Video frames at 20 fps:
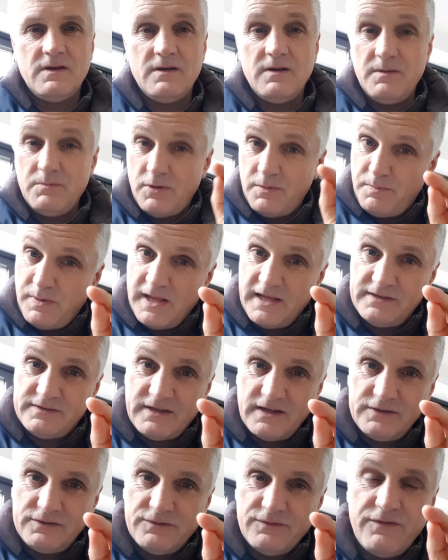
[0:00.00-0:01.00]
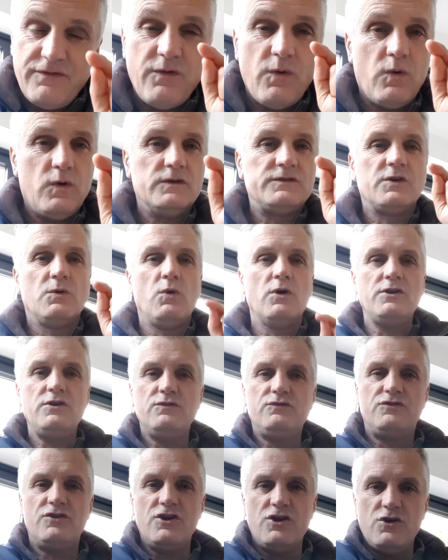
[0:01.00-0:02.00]
in my PlayStation 4. So what you
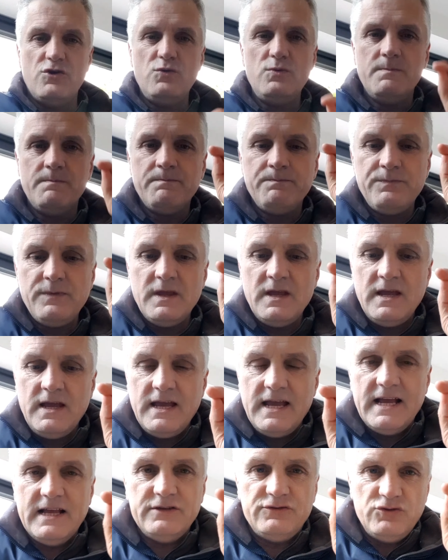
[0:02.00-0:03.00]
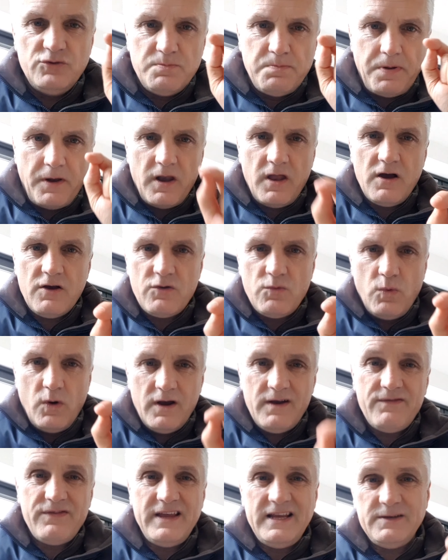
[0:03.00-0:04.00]
do is you plug one
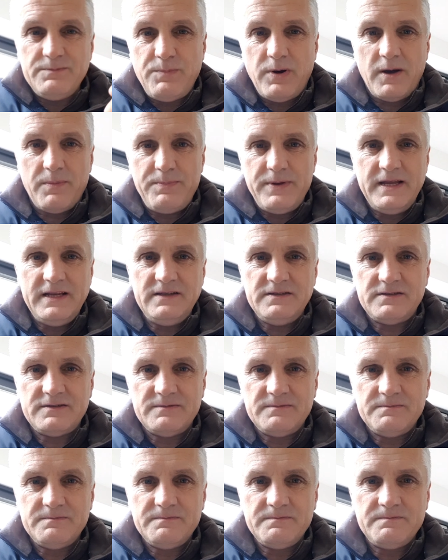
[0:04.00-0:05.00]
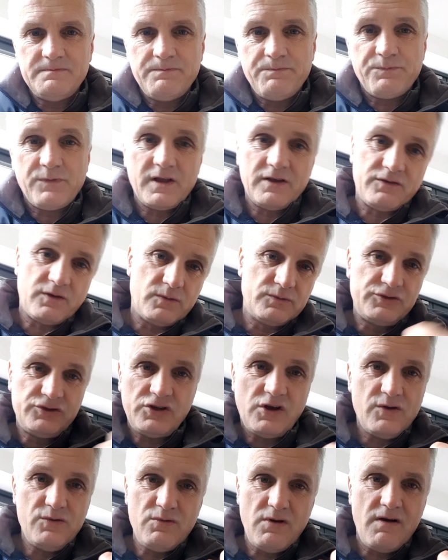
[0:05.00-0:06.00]
of these puppies, as I'll
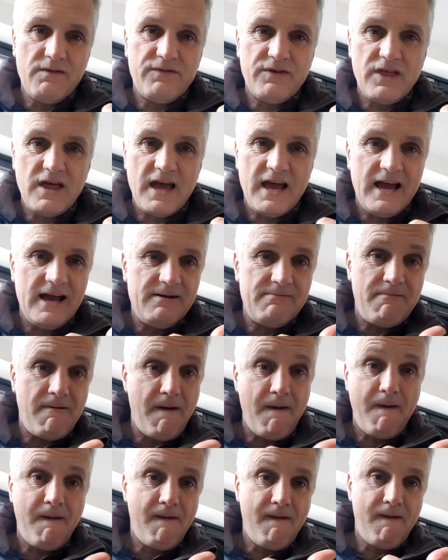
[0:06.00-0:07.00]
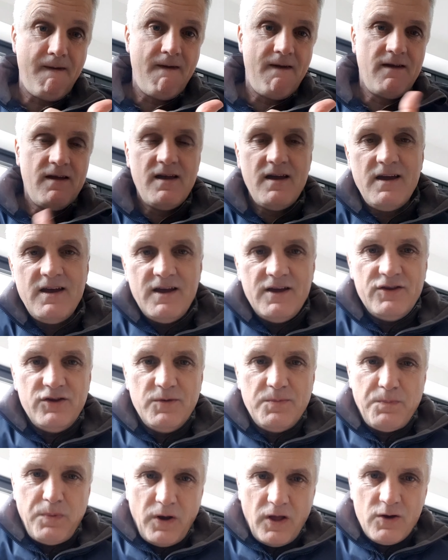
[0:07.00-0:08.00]
show you over there. You
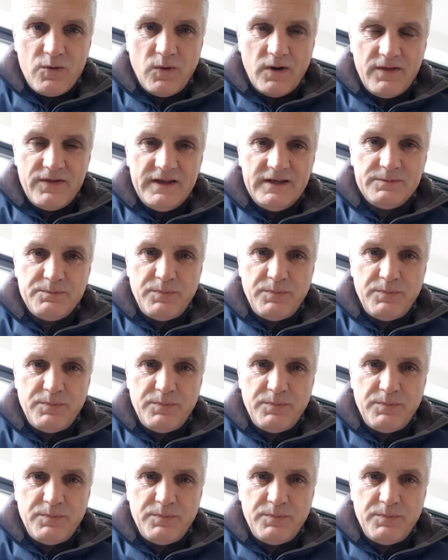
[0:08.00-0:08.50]
plug one of these